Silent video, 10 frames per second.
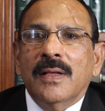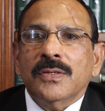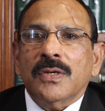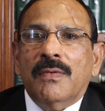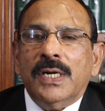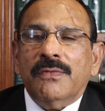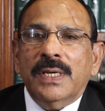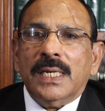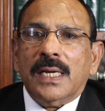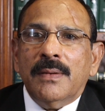So what
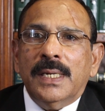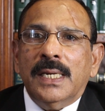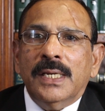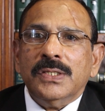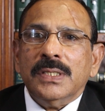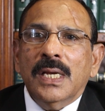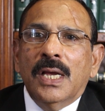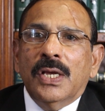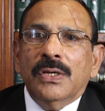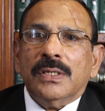we recommend is,
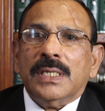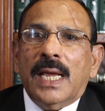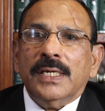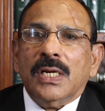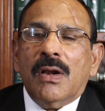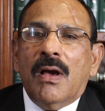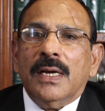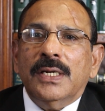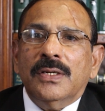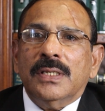you try to
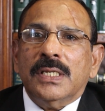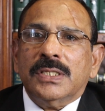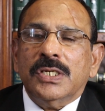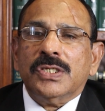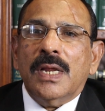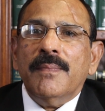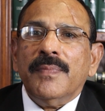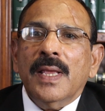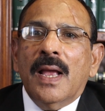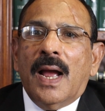log into the system
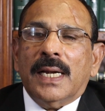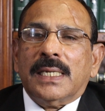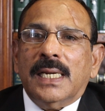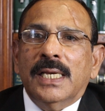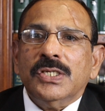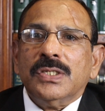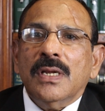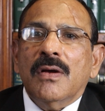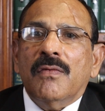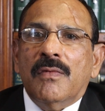at least
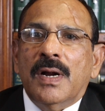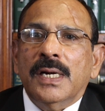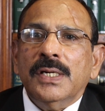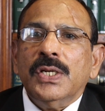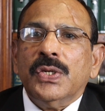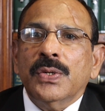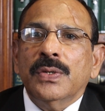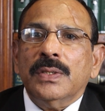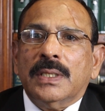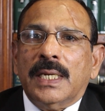1,
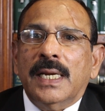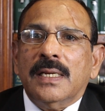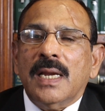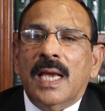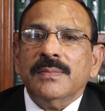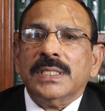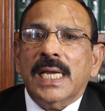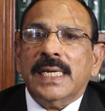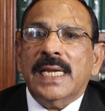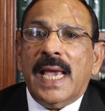2, 3 times
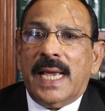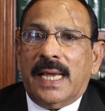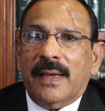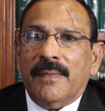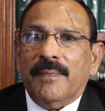a day.